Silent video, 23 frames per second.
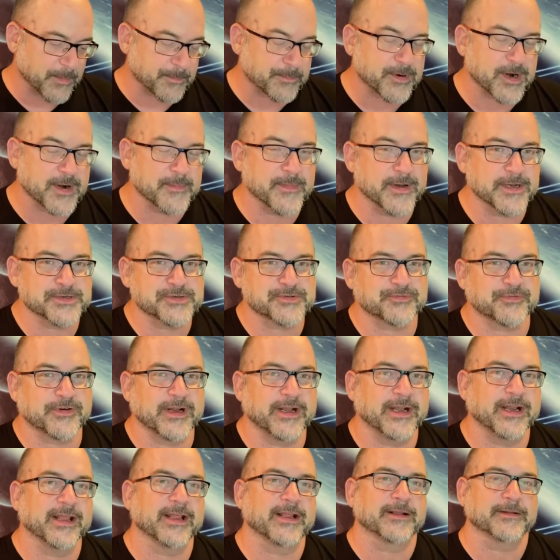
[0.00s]
pretty much
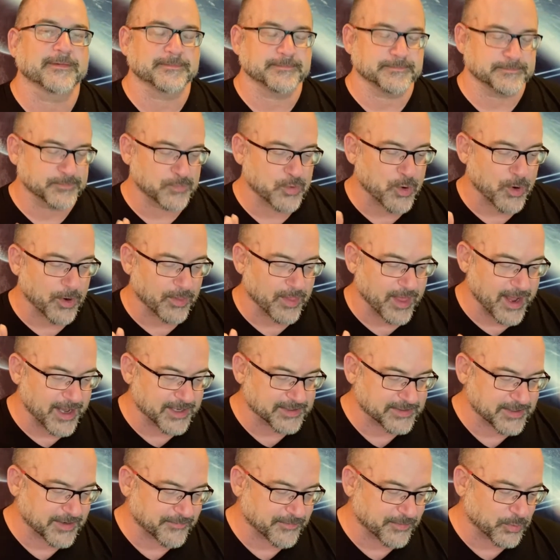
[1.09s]
reading more or
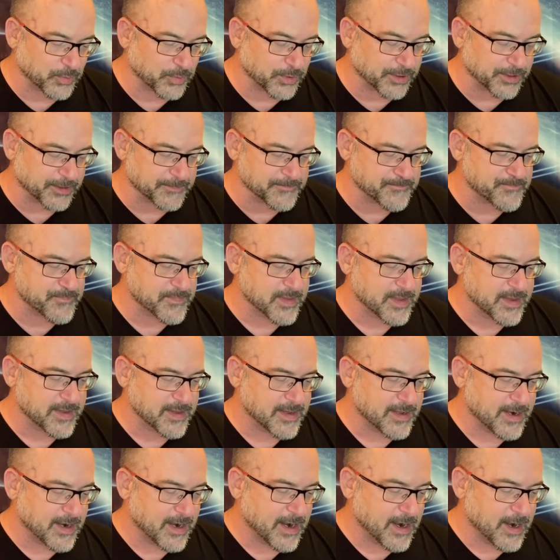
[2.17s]
less every word.
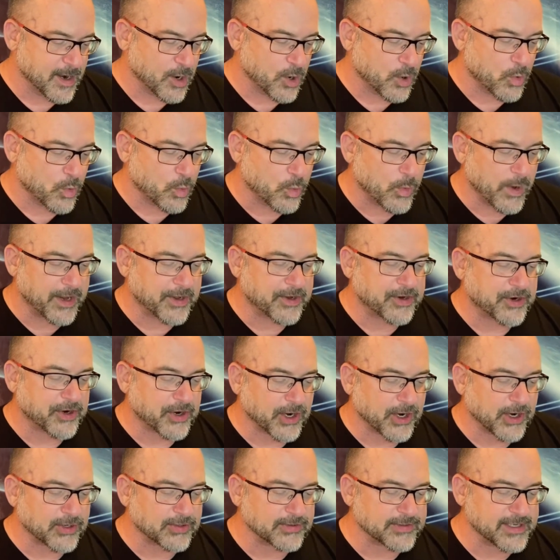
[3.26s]
We
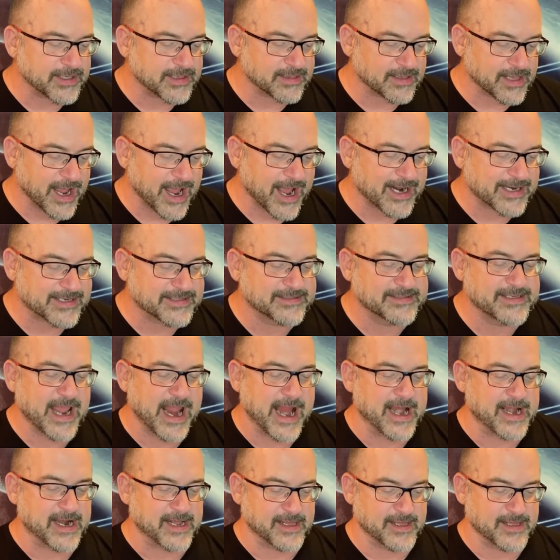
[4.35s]
currently lack
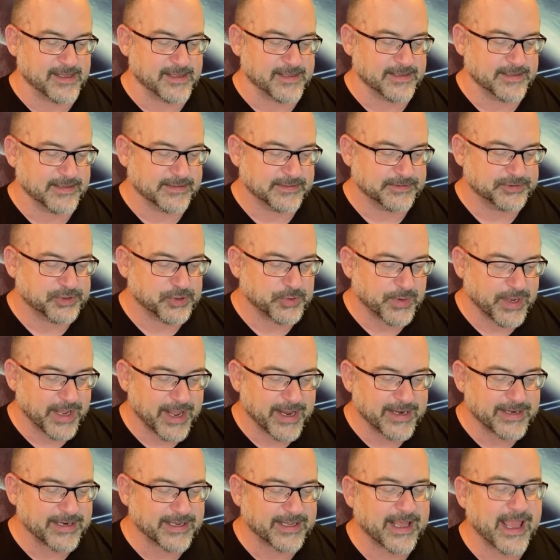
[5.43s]
data to
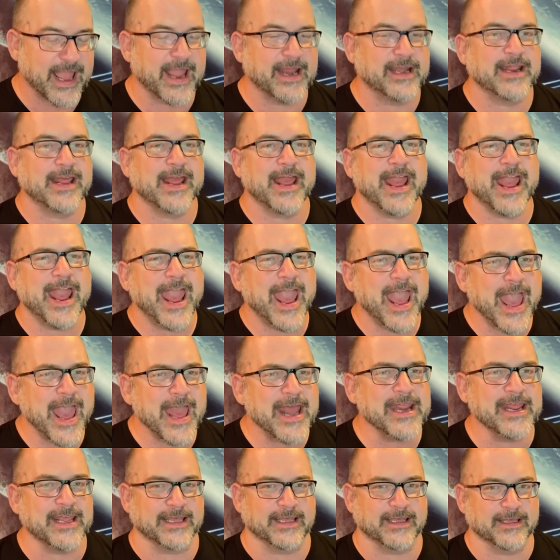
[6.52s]
indicate
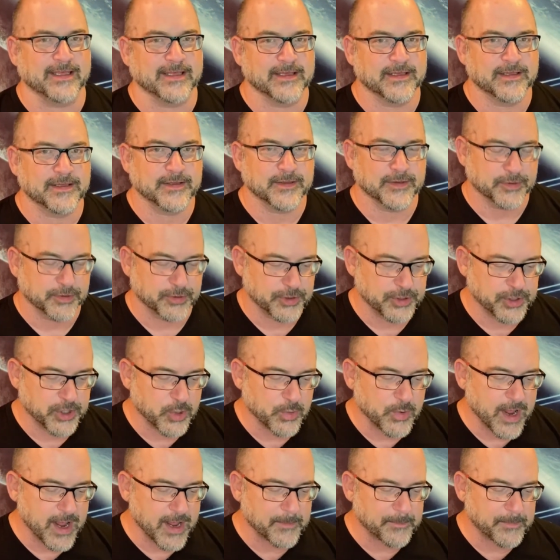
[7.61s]
any
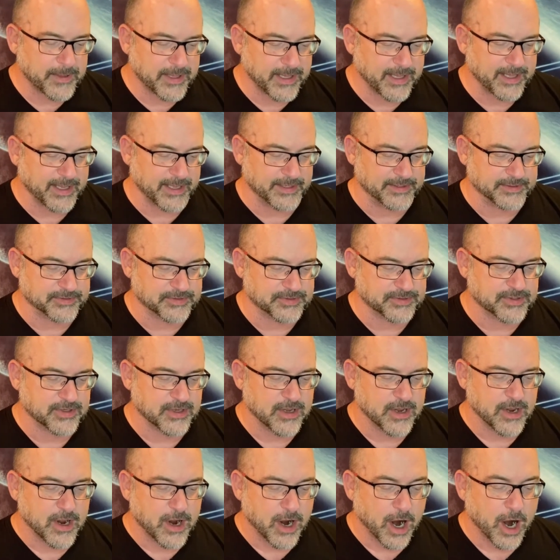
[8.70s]
UAPs
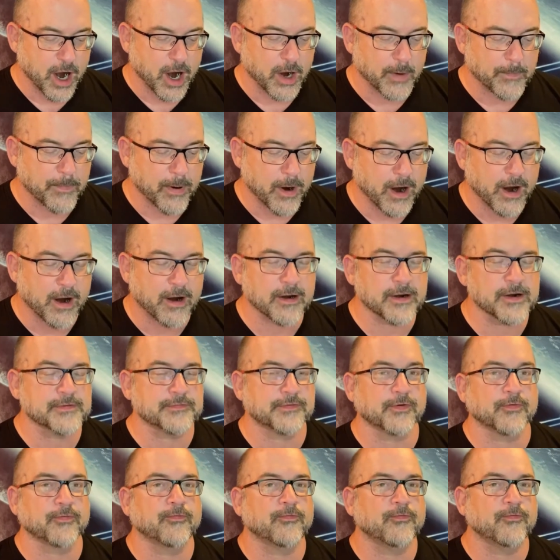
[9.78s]
are part of
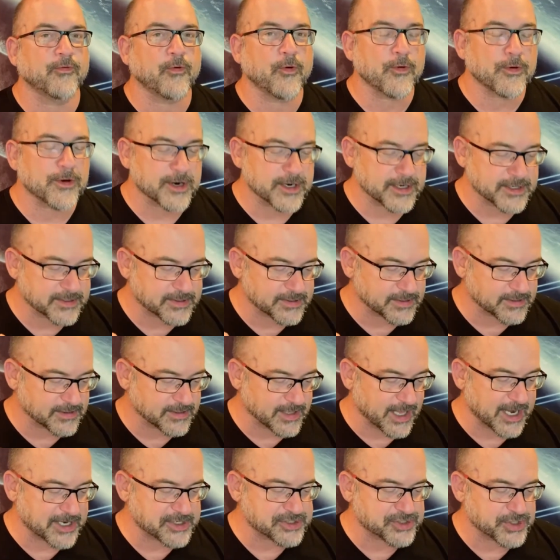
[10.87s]
a foreign
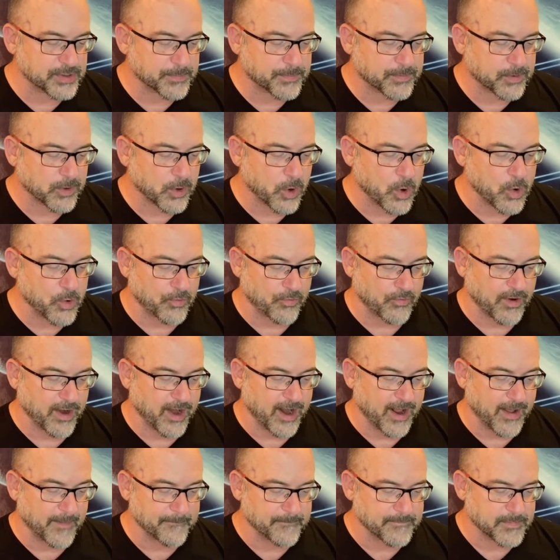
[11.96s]
collection
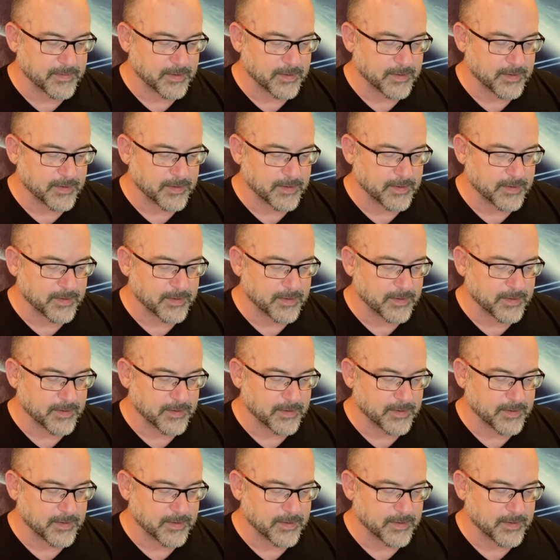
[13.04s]
program